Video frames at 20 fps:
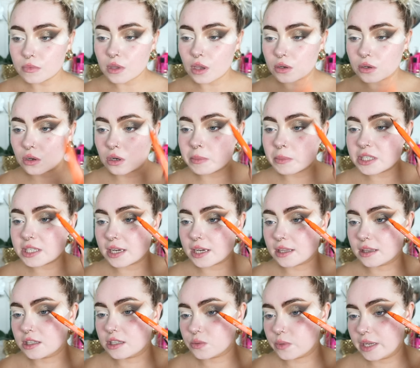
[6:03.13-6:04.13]
I'm going to be taking
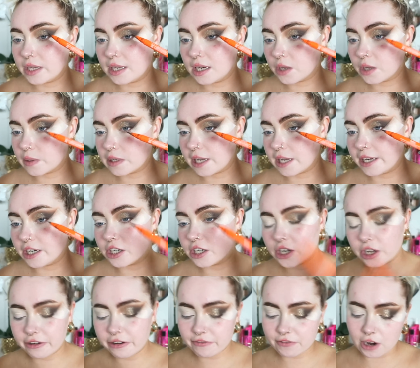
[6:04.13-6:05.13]
this wee liquid liner
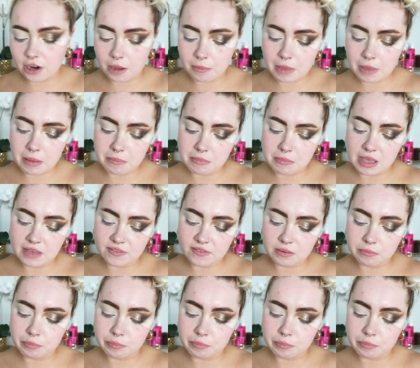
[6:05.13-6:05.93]
now from Maven